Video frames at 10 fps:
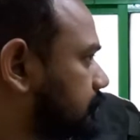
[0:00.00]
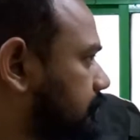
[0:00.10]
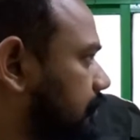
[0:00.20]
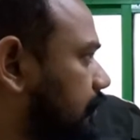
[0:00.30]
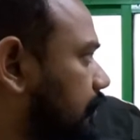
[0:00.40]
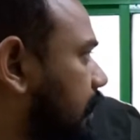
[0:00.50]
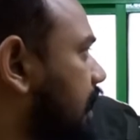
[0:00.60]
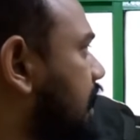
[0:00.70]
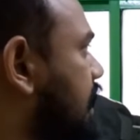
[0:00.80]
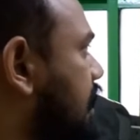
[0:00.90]
Okay,
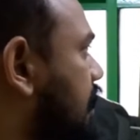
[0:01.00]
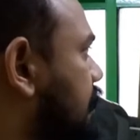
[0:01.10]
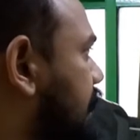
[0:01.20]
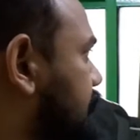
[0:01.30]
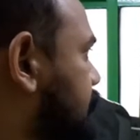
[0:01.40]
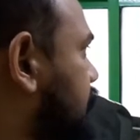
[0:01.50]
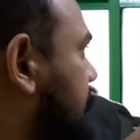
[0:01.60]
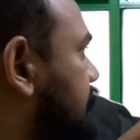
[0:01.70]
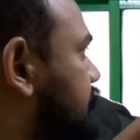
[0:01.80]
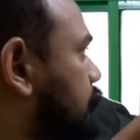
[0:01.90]
that's the
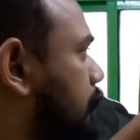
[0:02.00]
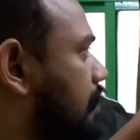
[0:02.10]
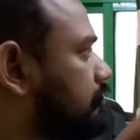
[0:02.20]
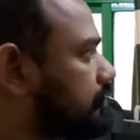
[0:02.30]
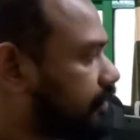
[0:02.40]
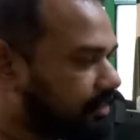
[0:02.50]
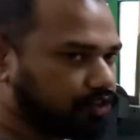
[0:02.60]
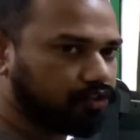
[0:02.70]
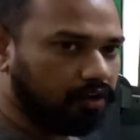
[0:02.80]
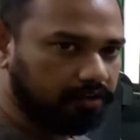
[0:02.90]
case that we have already
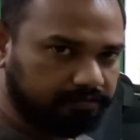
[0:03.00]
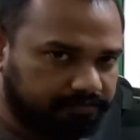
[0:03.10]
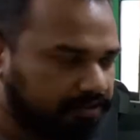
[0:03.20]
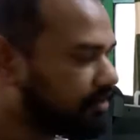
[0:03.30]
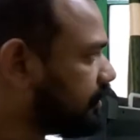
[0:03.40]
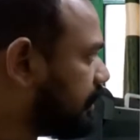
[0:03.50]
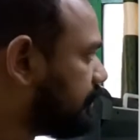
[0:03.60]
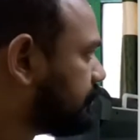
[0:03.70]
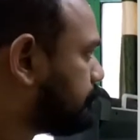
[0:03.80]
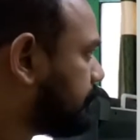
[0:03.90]
solved in
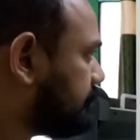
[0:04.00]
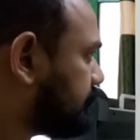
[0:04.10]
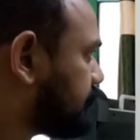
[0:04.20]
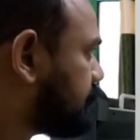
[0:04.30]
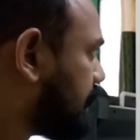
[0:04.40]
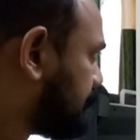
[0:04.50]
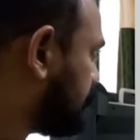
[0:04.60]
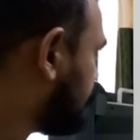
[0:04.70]
the previous lecture.